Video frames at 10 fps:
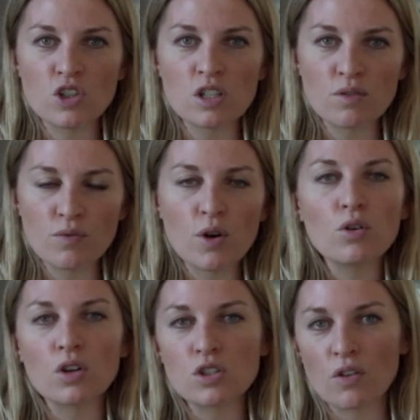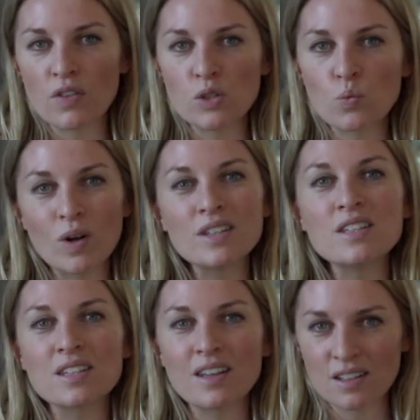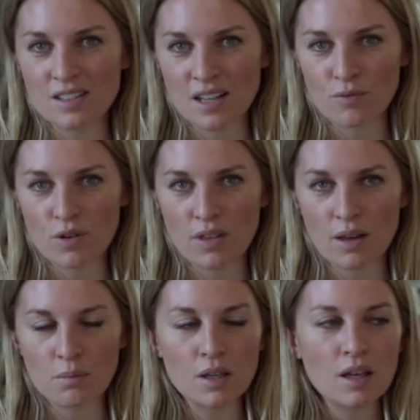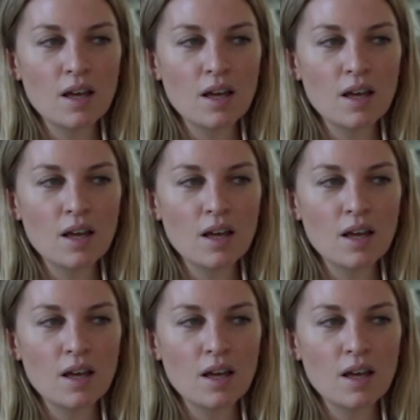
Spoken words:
Just focus on this one skill set for them.